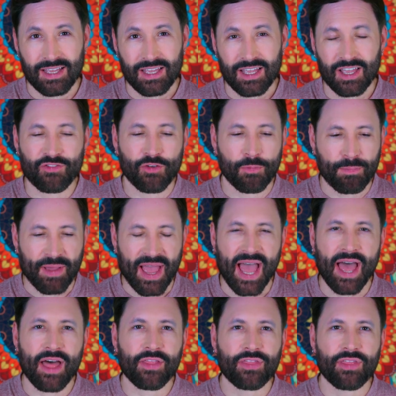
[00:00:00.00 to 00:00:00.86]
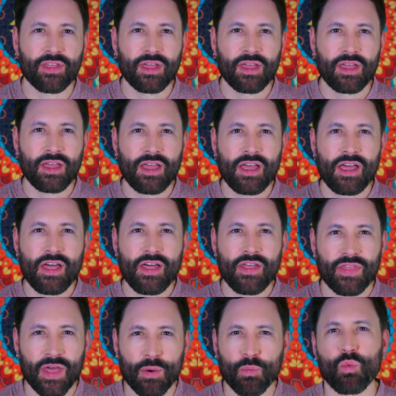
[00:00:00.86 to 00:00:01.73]
If a path
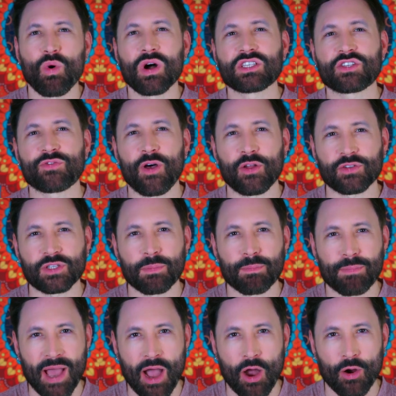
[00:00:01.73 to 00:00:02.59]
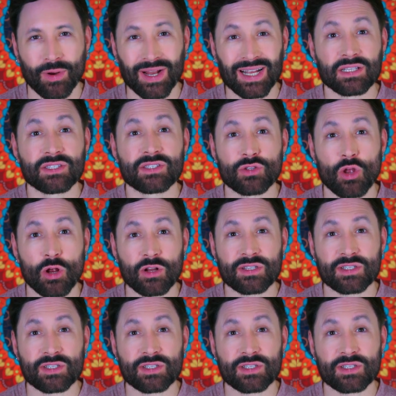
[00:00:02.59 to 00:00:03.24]
that once felt empowering starts